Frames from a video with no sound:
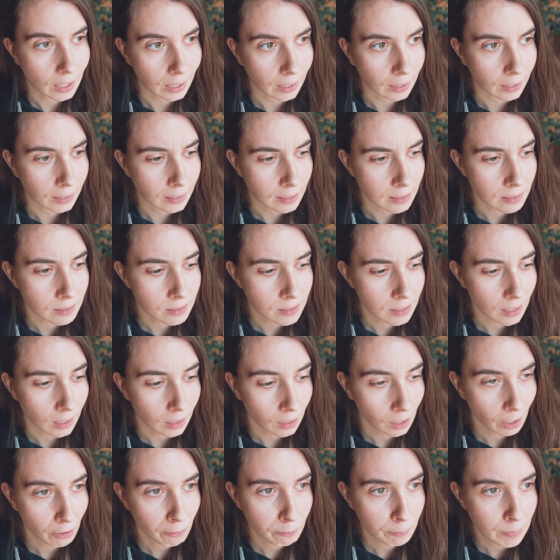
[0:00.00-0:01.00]
and a
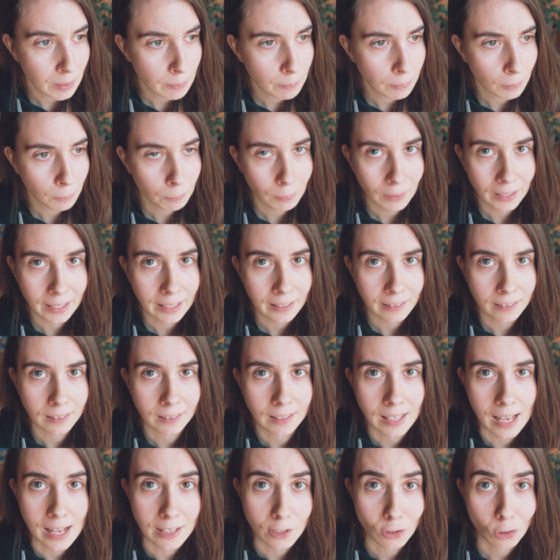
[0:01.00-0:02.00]
lot of people played the
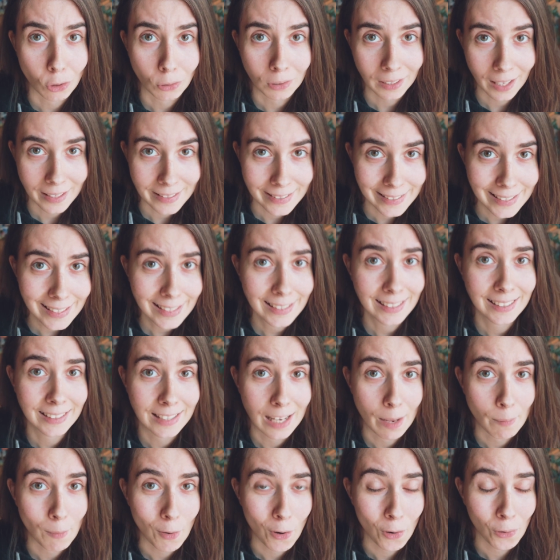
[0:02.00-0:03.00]
Cats Organized Neatly
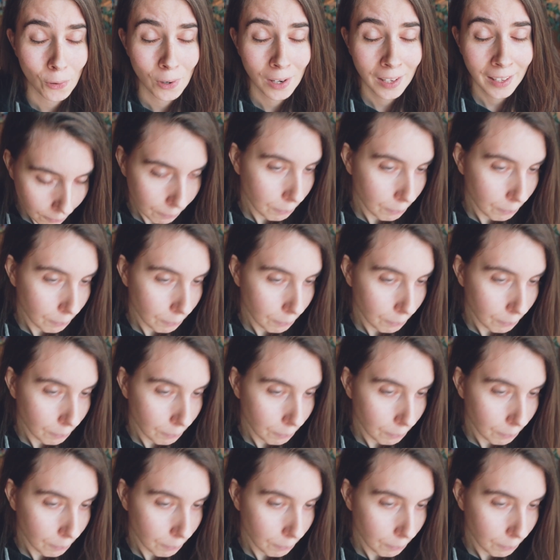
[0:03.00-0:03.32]
demo.